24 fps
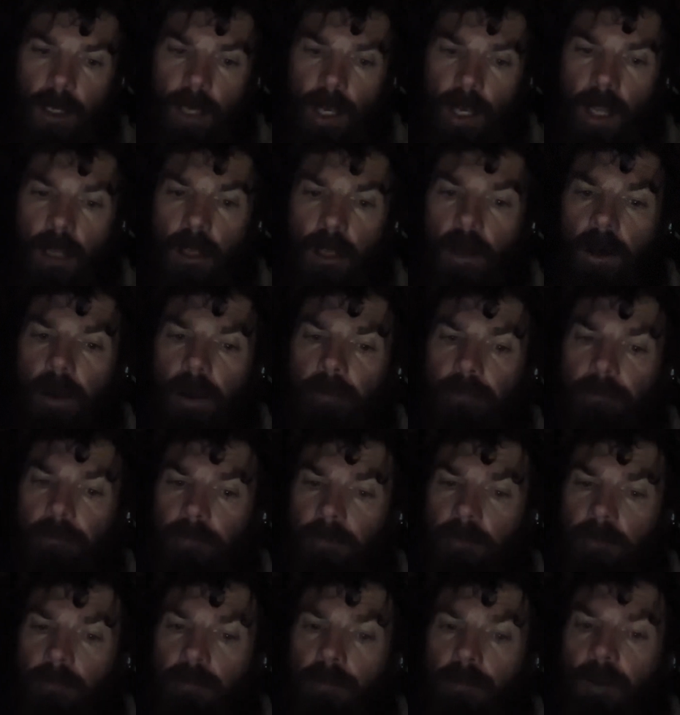A life
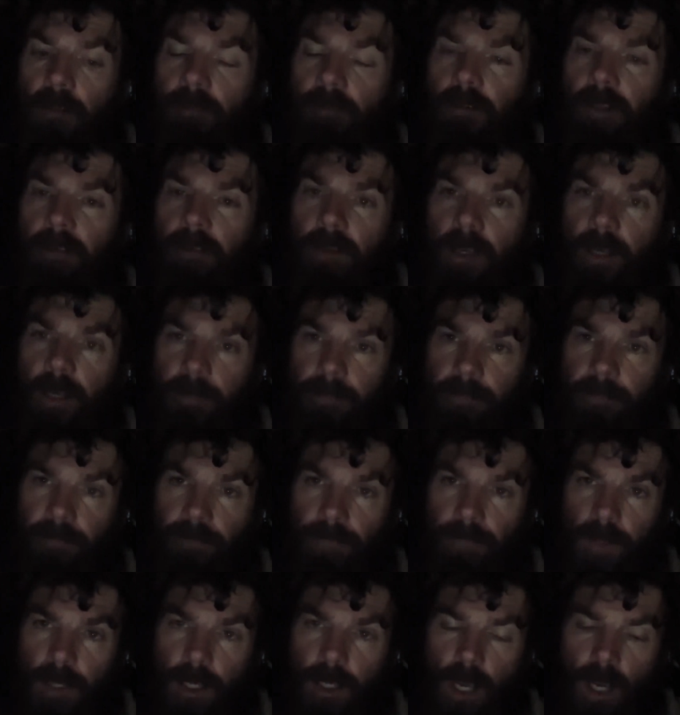full of living
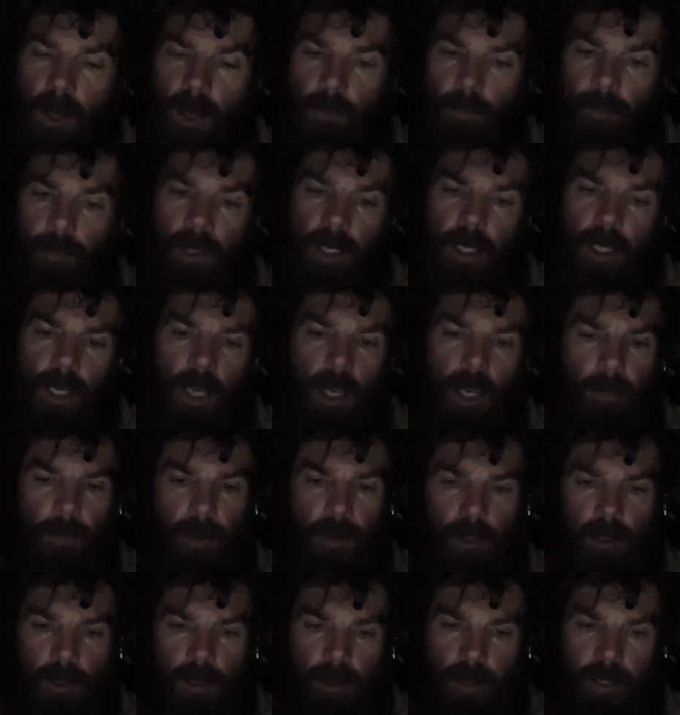to help me
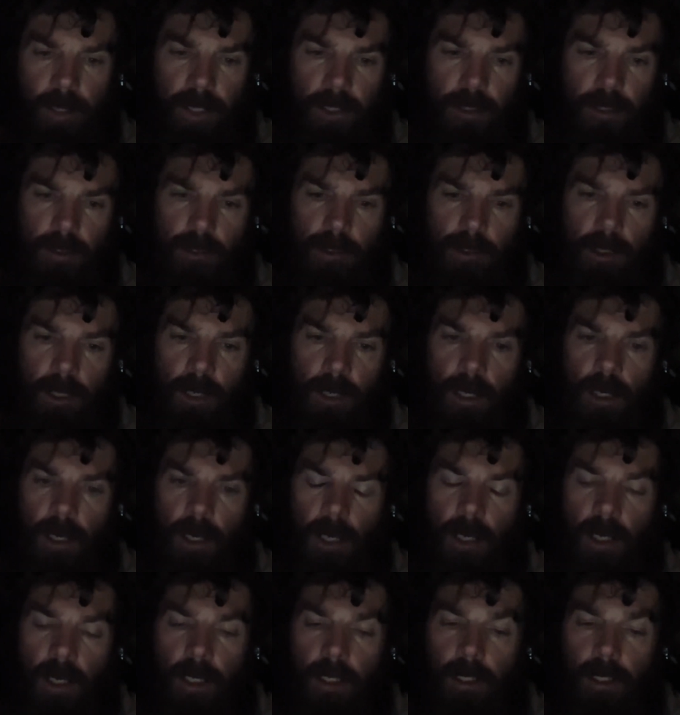empathize.
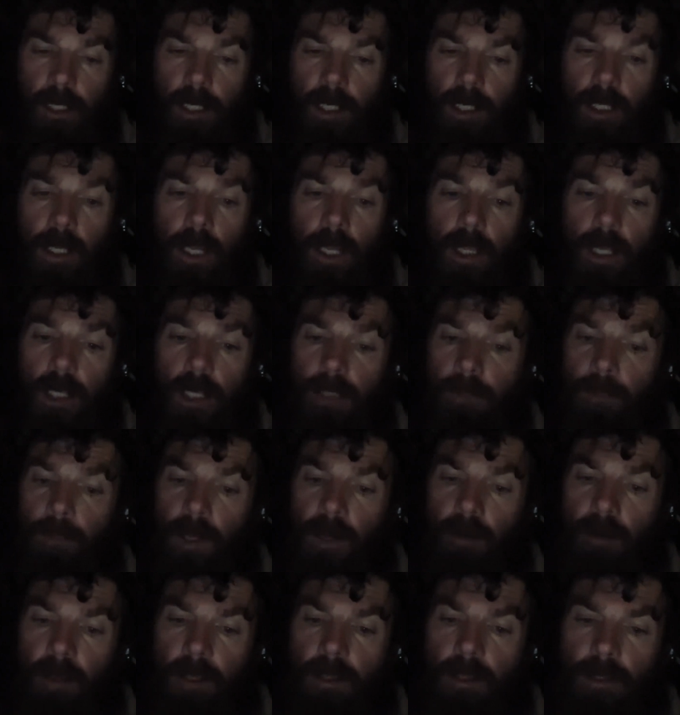Near-death
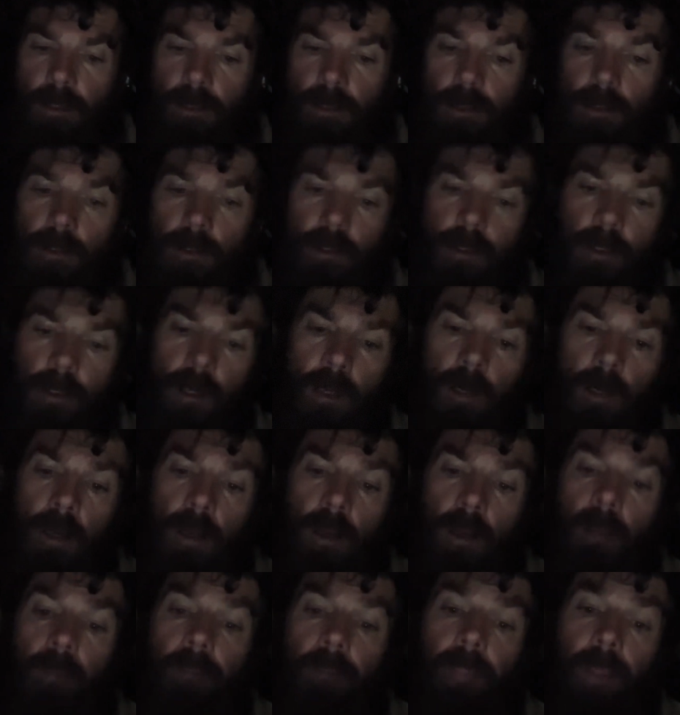experiences,
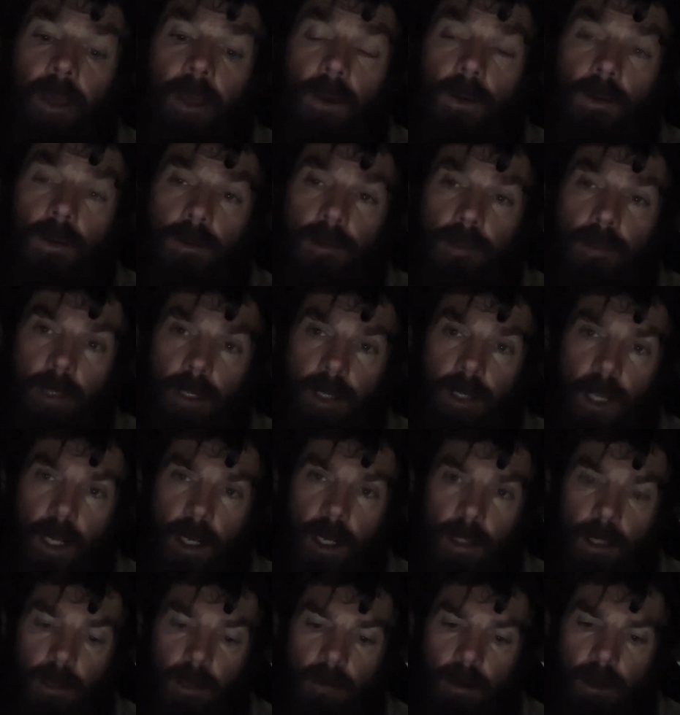those that
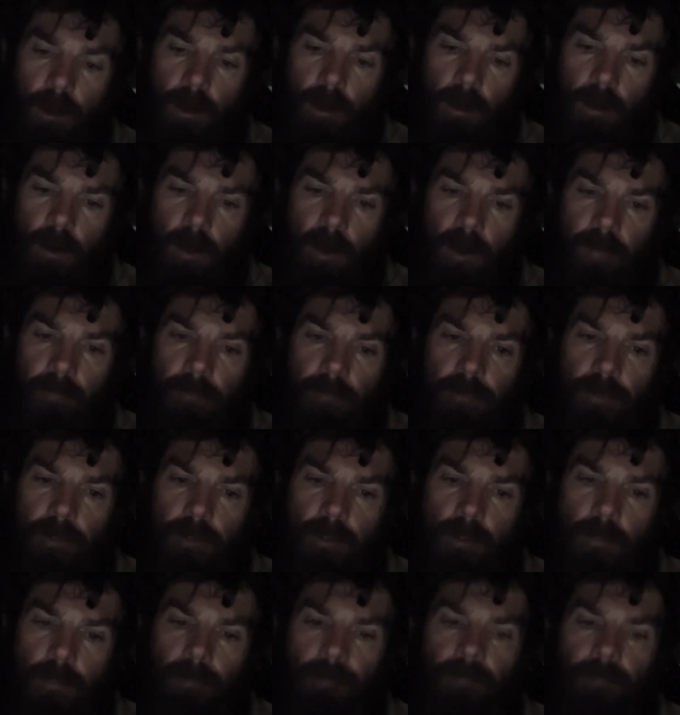take their own
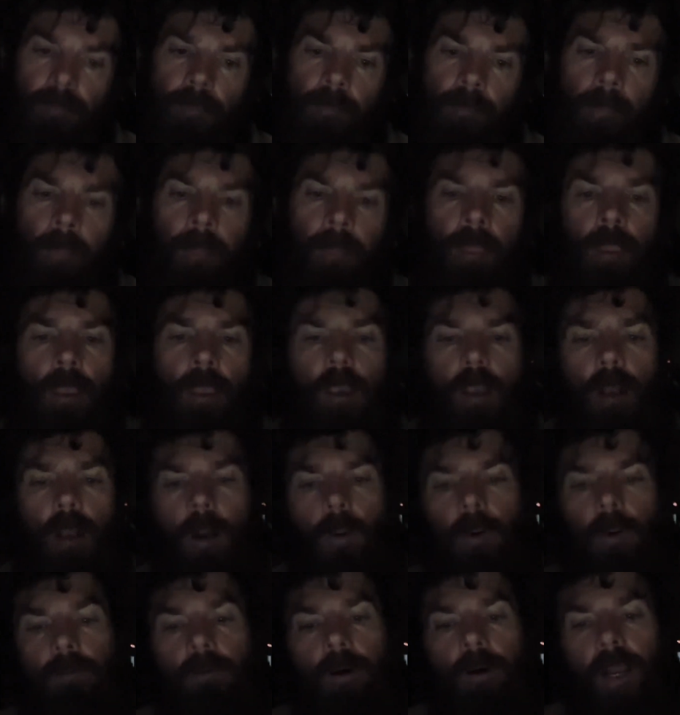lives. I
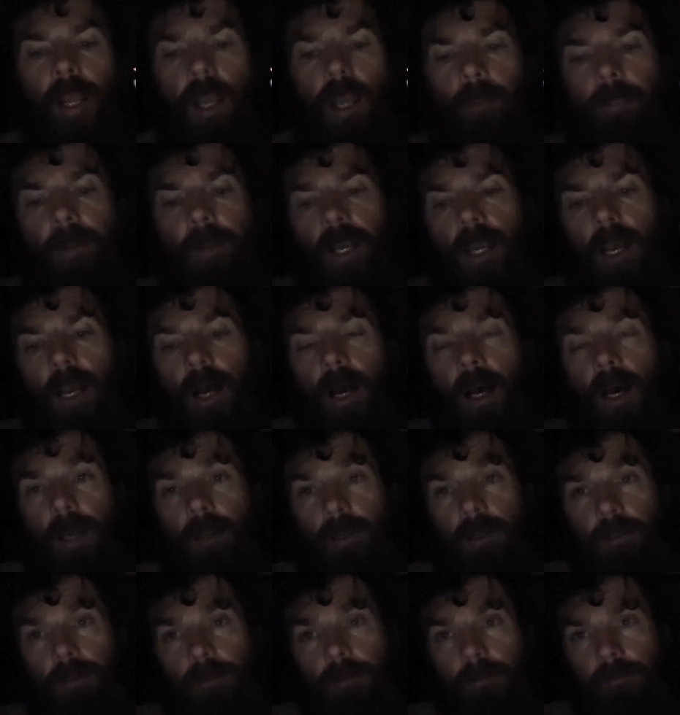would write out my
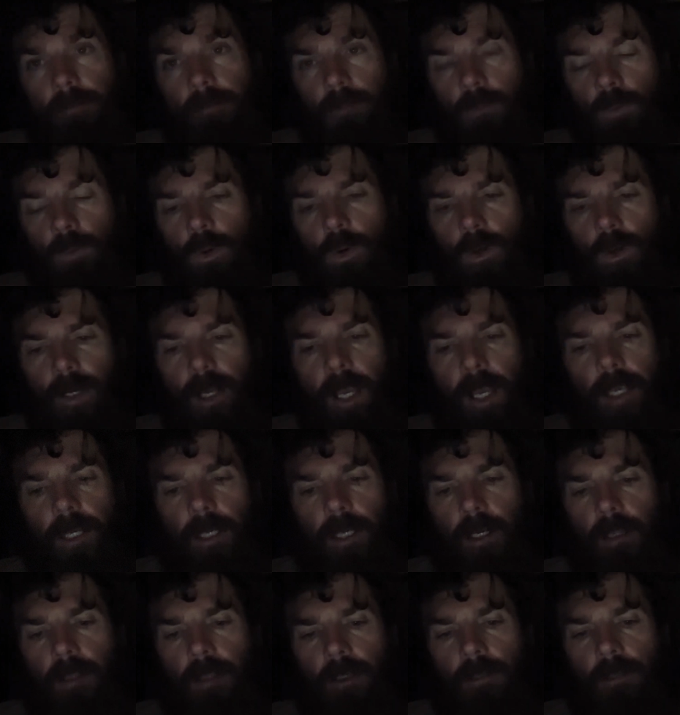heart, walk
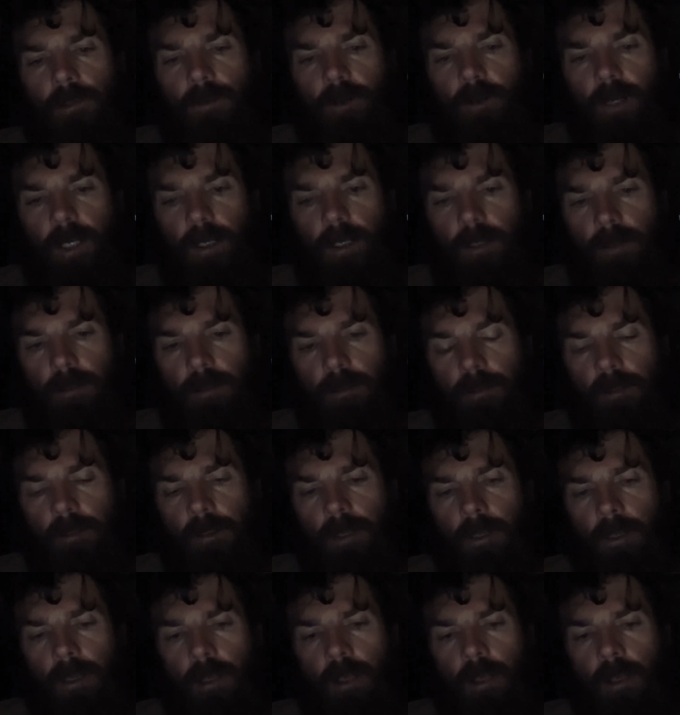naked in the street,
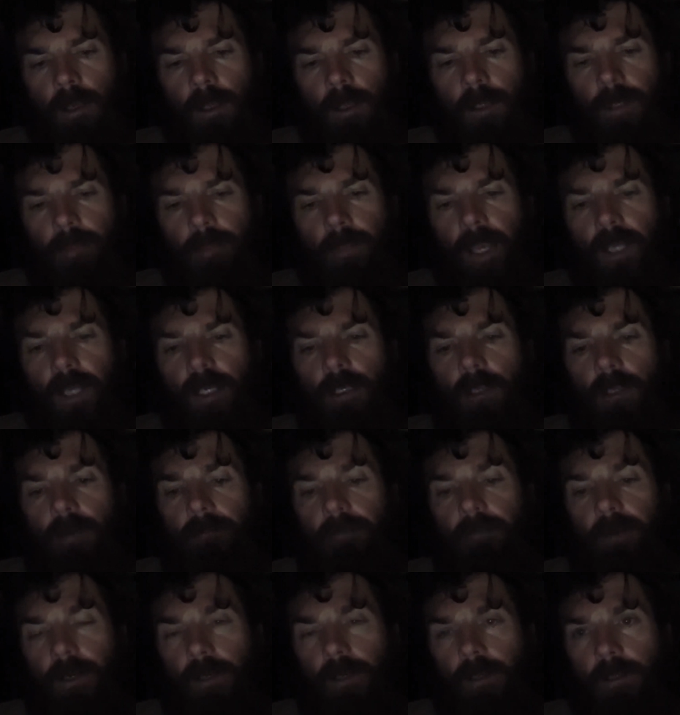to make a
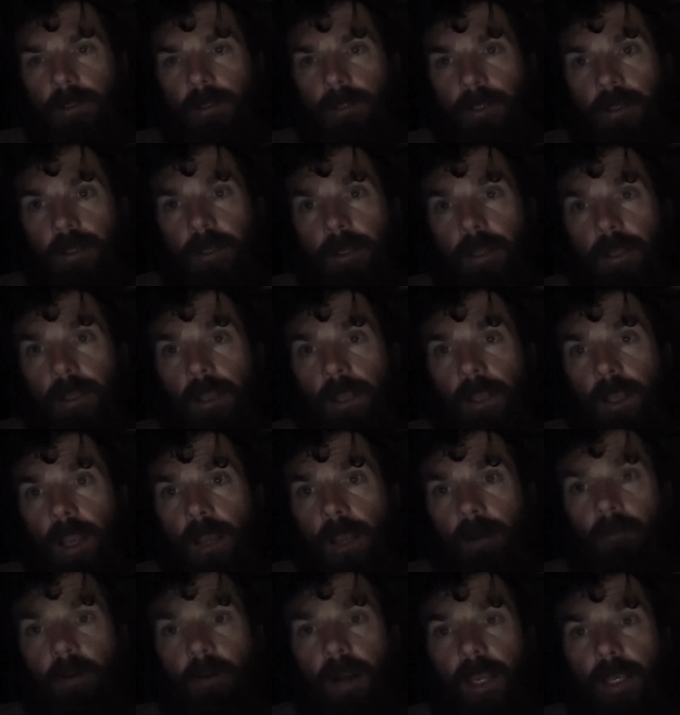difference
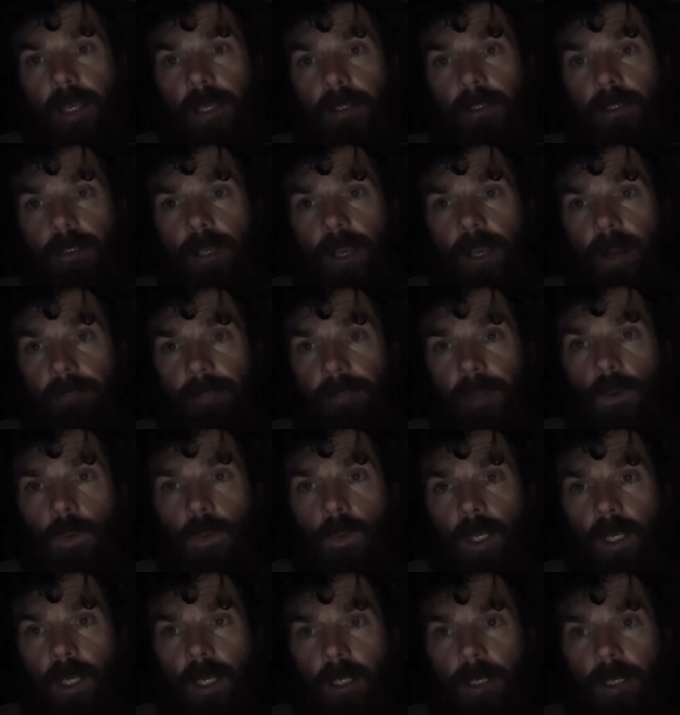and raise up the
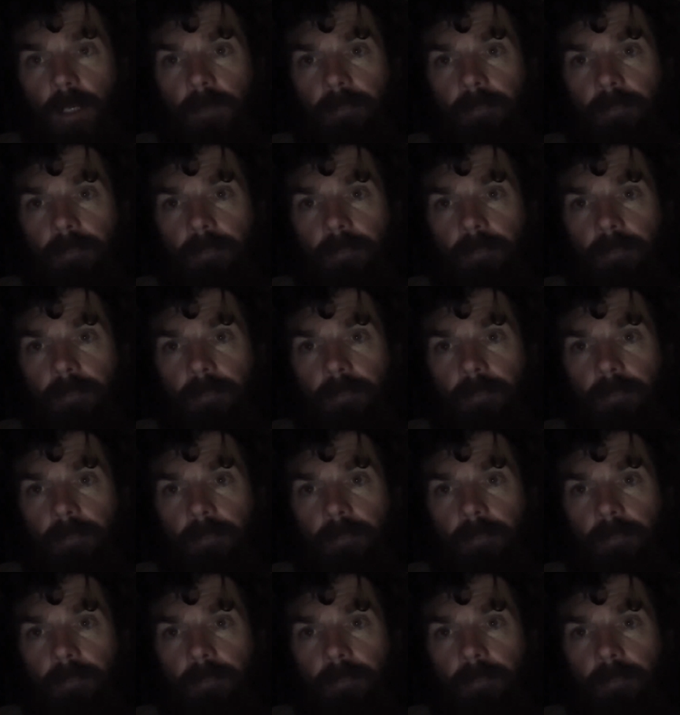weak.